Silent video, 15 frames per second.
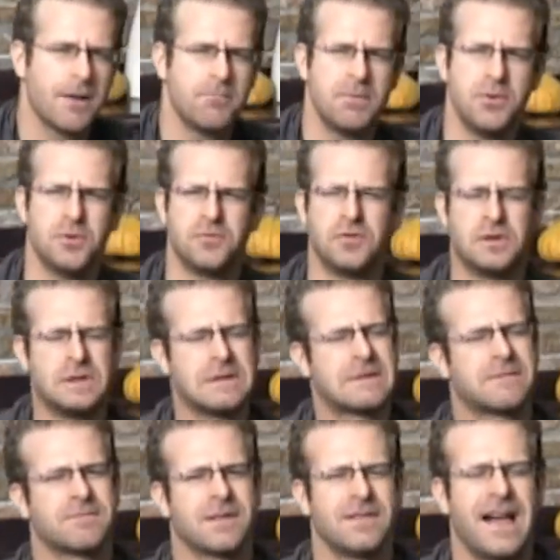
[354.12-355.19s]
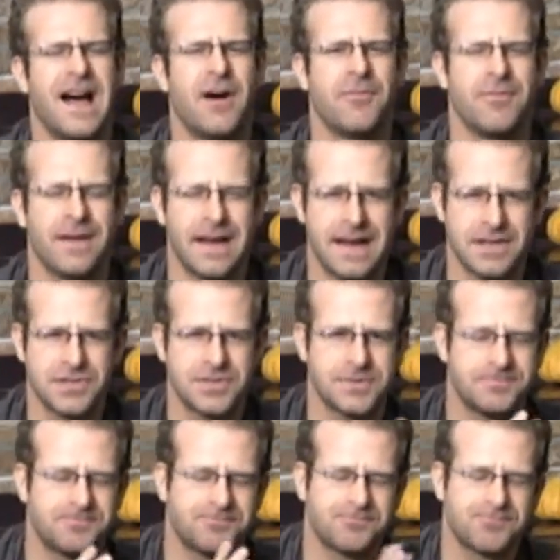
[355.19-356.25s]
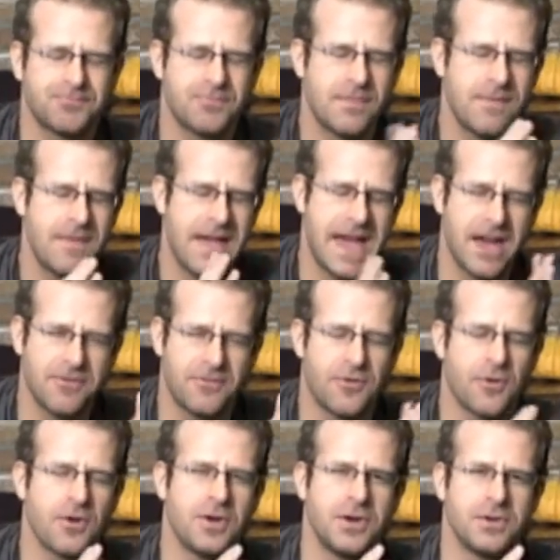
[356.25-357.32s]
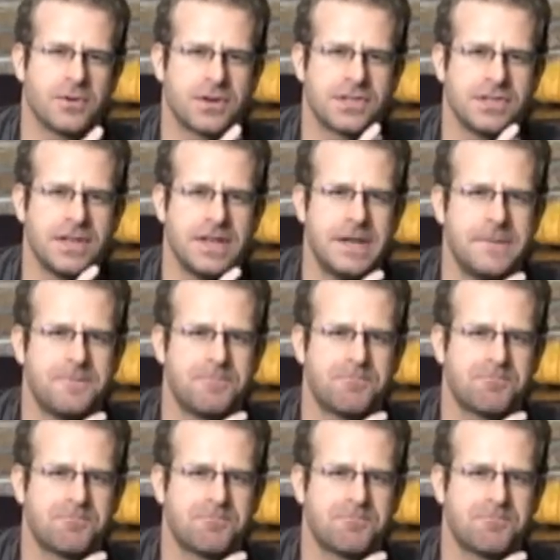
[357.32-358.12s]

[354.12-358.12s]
Beautiful. Wild Fast, and New York City.